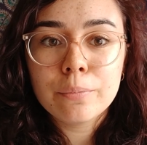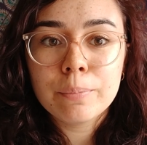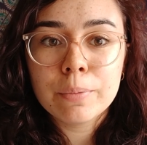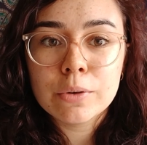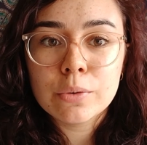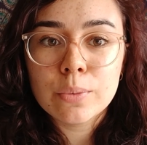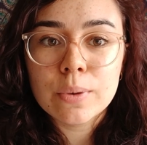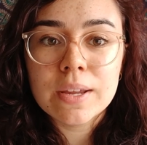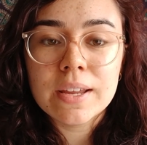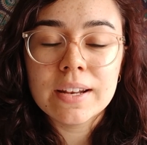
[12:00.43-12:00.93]

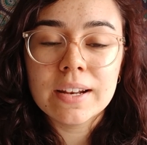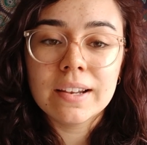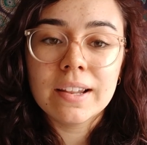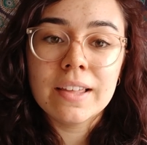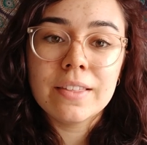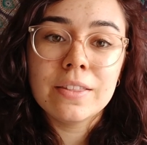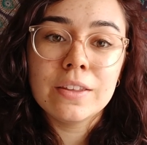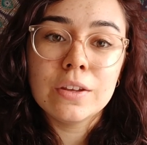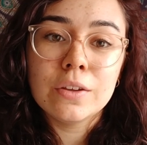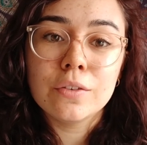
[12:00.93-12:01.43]
between
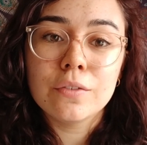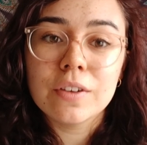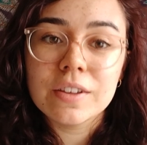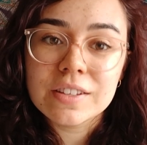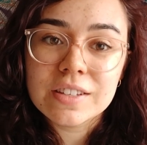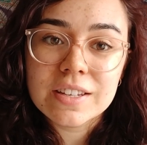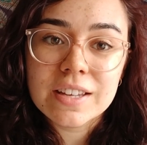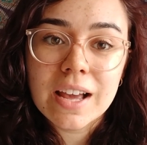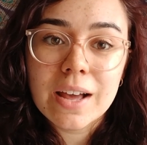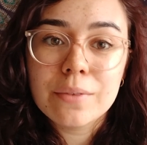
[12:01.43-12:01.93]
like the
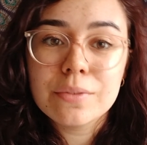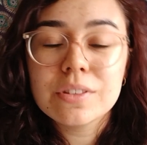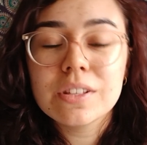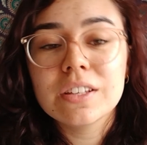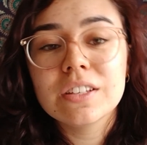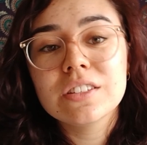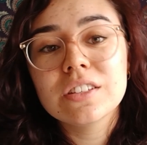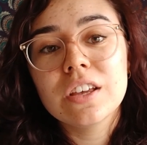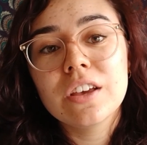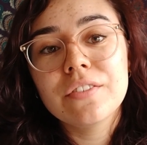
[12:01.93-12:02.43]
university
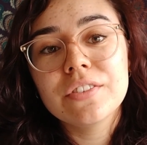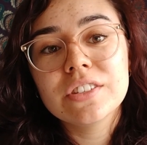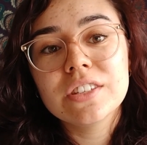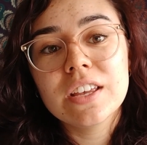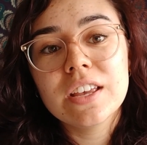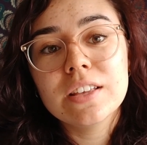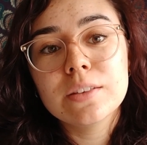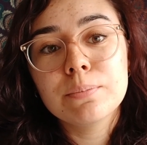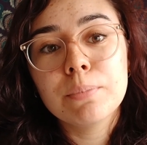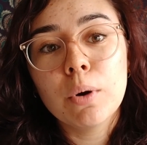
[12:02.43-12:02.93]
counselling
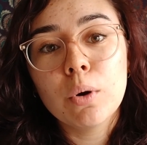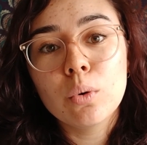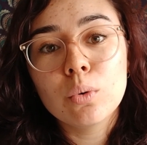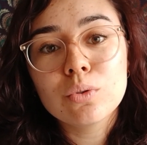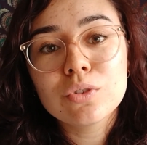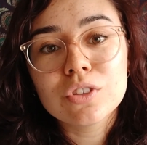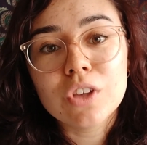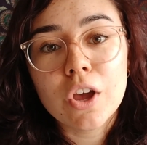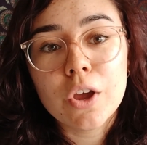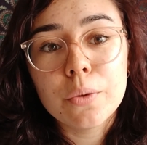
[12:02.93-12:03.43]
services, but
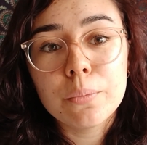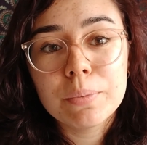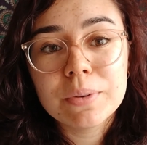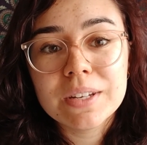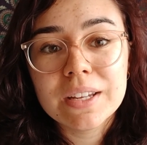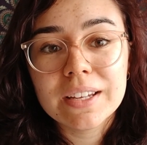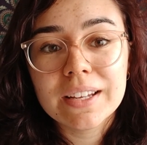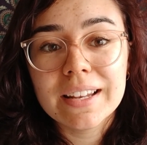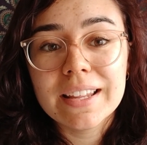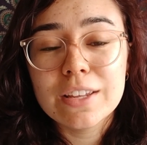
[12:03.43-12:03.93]
also
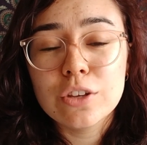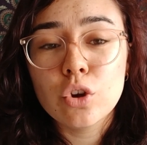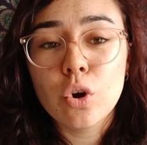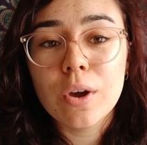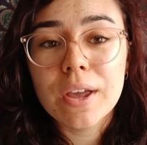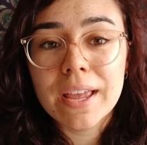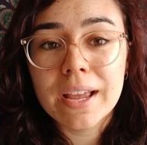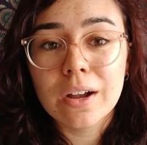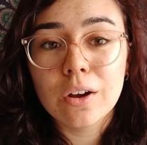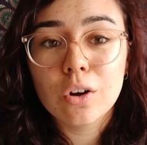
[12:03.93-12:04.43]
particularly your
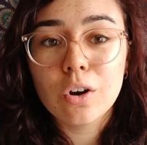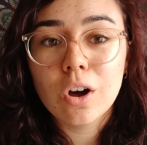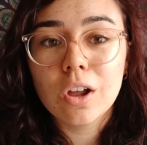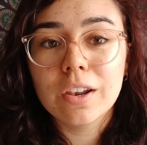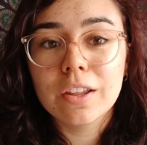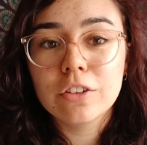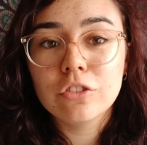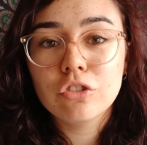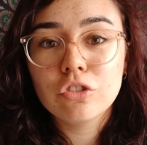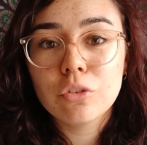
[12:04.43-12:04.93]

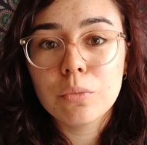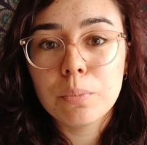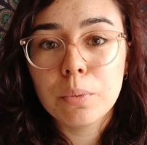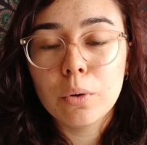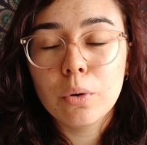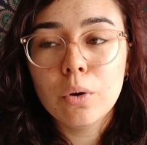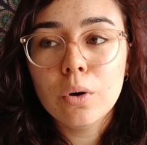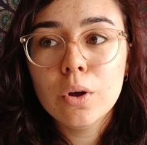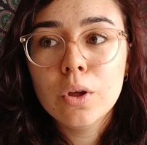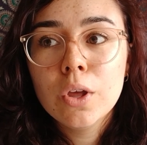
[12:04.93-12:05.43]
in-college
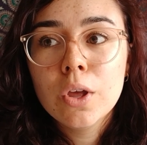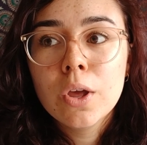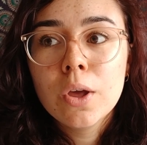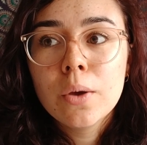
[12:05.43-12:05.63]
support,